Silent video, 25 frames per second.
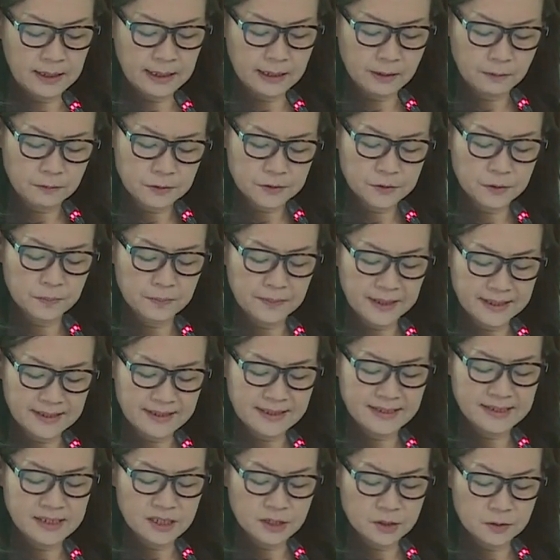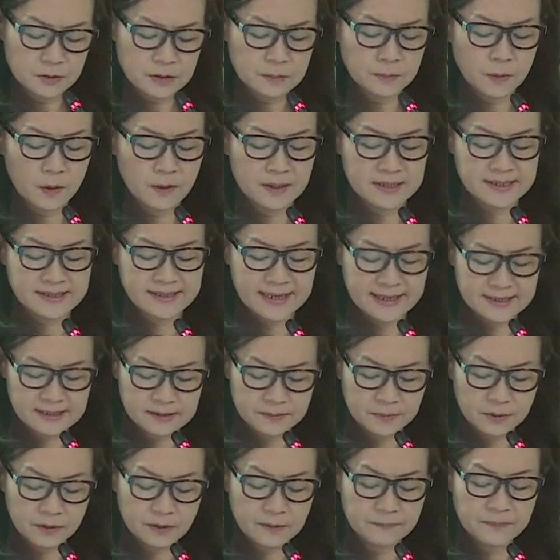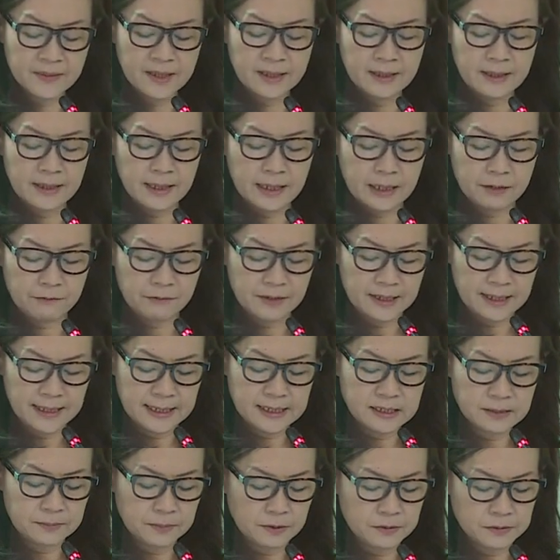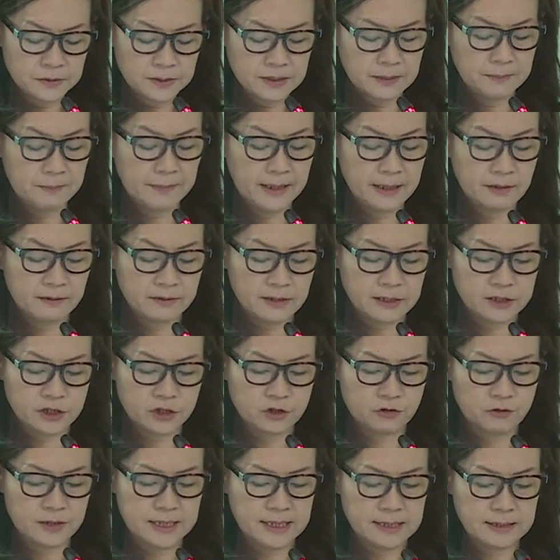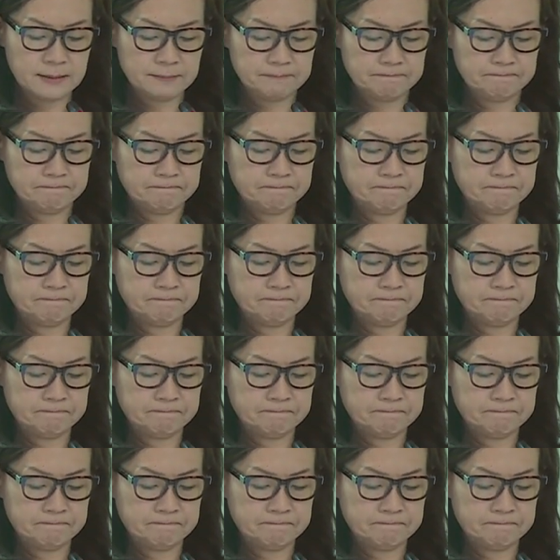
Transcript: and also make these issues more accessible and relatable to the men on the street?